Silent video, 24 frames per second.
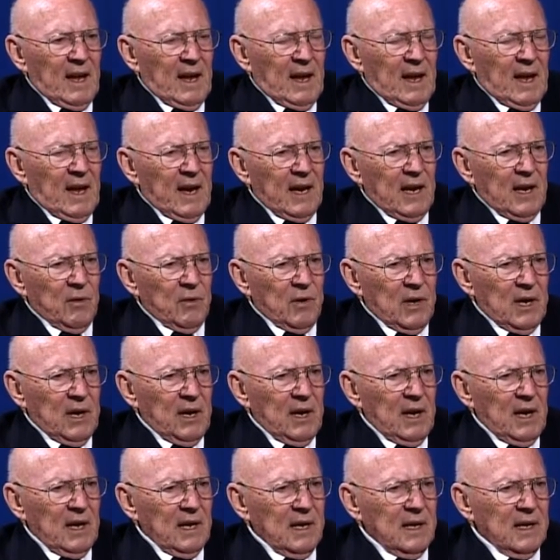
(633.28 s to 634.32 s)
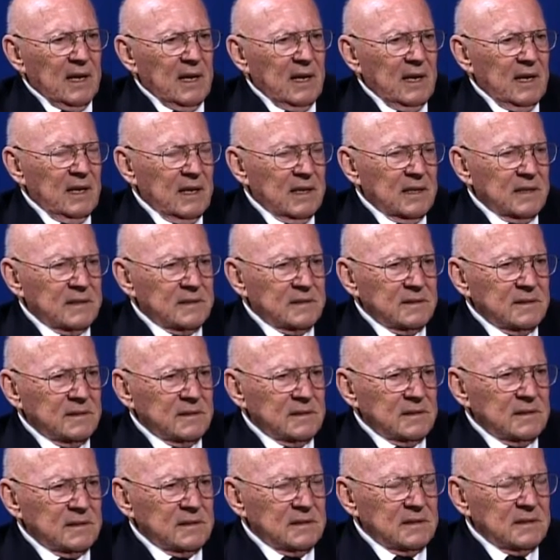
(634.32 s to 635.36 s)
anyway, I
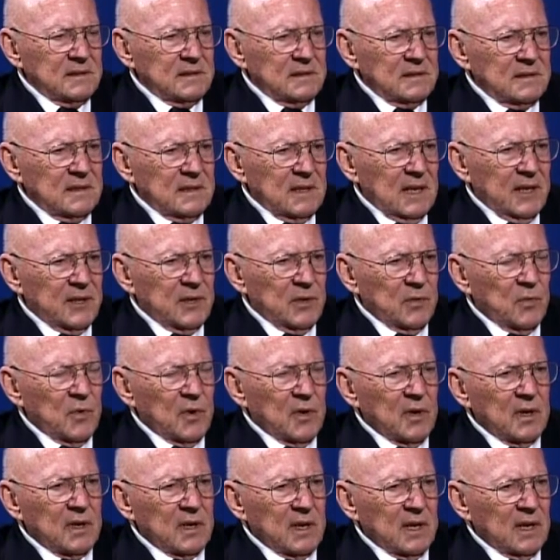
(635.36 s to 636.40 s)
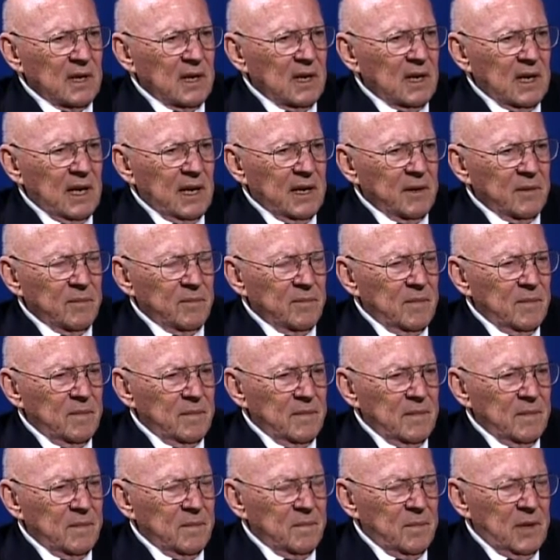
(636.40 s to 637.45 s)
got to work on a lot of
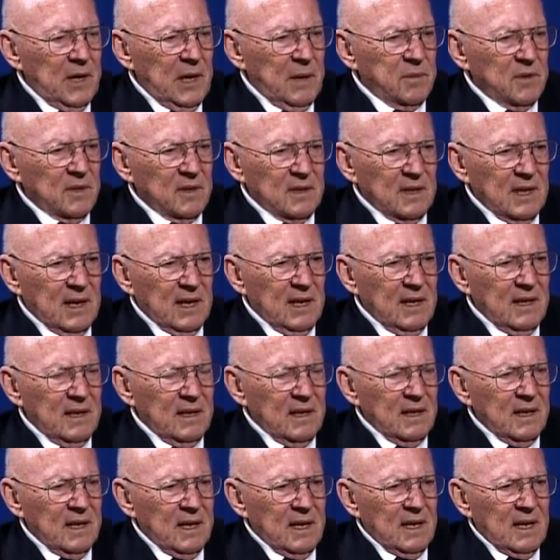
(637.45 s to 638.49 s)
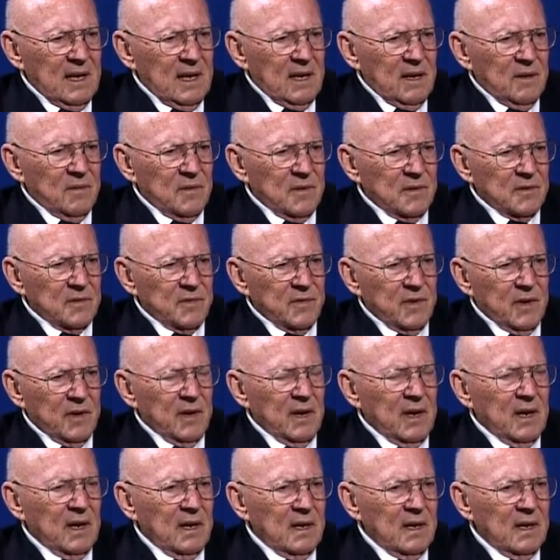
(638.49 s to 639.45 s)
people. I was very...